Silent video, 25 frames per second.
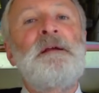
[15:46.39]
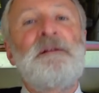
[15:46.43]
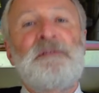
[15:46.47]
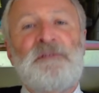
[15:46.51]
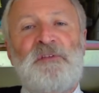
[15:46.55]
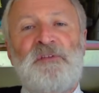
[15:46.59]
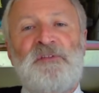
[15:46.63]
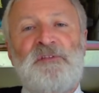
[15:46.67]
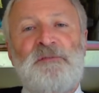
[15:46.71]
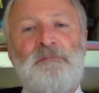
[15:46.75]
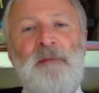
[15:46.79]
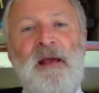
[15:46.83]

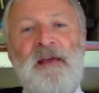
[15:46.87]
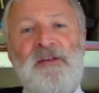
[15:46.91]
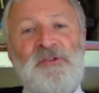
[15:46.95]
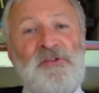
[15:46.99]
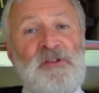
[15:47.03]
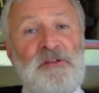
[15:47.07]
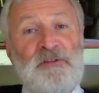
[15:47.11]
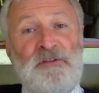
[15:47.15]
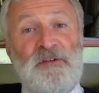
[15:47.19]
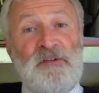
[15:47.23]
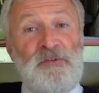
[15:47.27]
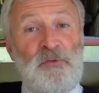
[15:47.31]
to smash
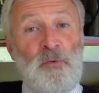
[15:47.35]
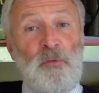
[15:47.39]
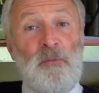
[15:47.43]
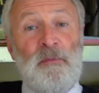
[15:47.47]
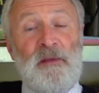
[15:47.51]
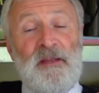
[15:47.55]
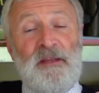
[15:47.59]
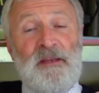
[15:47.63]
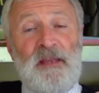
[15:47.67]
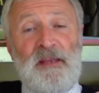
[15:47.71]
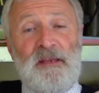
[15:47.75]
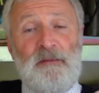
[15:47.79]
into
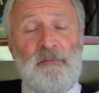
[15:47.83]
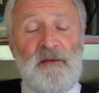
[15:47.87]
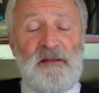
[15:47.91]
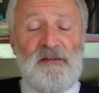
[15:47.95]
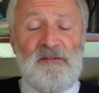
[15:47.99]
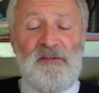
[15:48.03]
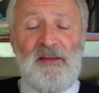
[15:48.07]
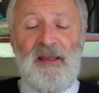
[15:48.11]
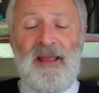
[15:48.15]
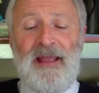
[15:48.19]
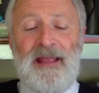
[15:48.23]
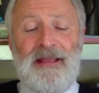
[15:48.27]
normally an enemy
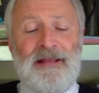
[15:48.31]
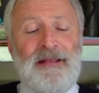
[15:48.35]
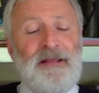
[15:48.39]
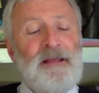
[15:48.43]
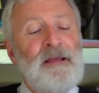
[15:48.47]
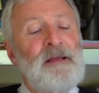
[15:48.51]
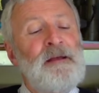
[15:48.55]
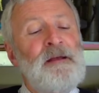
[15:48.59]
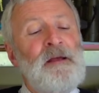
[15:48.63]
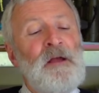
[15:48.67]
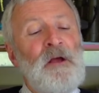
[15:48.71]
tank